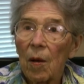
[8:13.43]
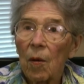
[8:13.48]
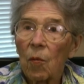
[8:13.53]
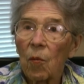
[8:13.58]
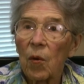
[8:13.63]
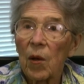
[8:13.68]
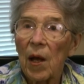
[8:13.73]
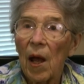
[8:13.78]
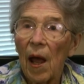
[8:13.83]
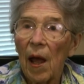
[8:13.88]

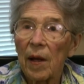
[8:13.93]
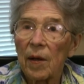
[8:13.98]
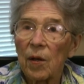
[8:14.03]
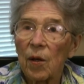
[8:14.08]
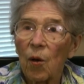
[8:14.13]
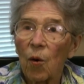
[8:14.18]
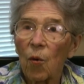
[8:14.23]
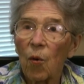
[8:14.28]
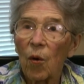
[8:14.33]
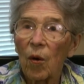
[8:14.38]
We had
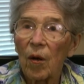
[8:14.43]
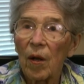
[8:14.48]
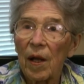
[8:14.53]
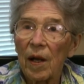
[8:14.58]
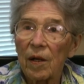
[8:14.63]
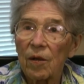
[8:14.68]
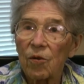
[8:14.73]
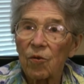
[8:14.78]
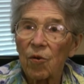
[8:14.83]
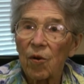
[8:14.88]
no
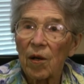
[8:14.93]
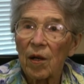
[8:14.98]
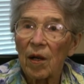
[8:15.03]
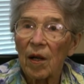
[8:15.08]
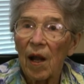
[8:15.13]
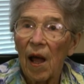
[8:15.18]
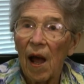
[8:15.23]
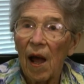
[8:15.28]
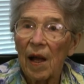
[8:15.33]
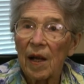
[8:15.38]
electric
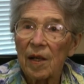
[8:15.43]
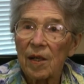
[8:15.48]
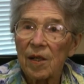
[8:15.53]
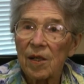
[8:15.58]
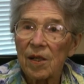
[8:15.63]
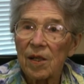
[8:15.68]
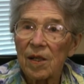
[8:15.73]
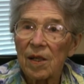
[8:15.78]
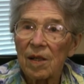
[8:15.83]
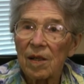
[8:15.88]

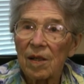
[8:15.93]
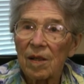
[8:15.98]
lights.